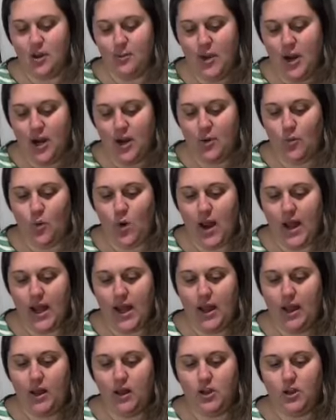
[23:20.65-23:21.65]
apart
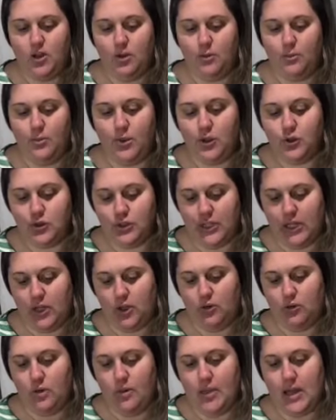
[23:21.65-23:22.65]
while you're building
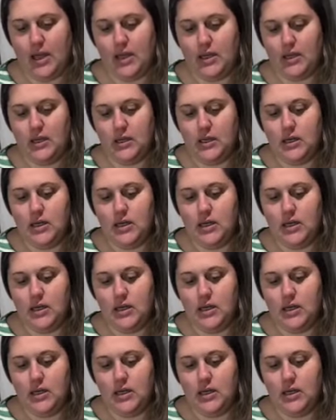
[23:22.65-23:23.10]
your ribbon,